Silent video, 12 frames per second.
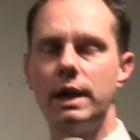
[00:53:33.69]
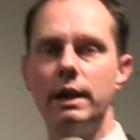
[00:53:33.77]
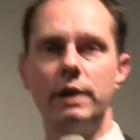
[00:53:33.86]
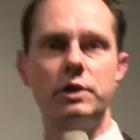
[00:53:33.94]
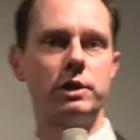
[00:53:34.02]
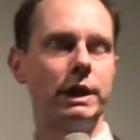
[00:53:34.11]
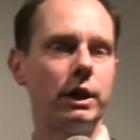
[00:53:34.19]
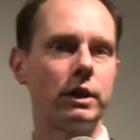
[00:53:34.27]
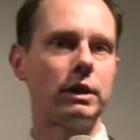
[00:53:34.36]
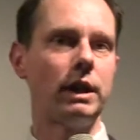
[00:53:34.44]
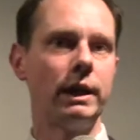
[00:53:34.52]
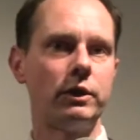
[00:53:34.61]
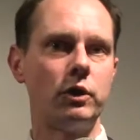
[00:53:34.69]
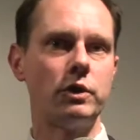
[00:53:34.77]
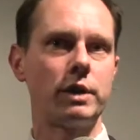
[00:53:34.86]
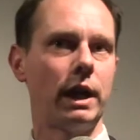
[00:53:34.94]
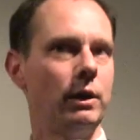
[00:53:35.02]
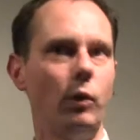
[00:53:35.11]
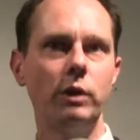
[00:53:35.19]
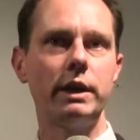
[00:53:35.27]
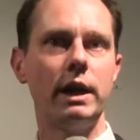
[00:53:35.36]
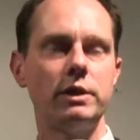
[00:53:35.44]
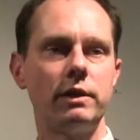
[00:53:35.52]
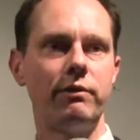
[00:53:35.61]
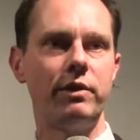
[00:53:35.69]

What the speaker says: and cigarette lighters and all kinds of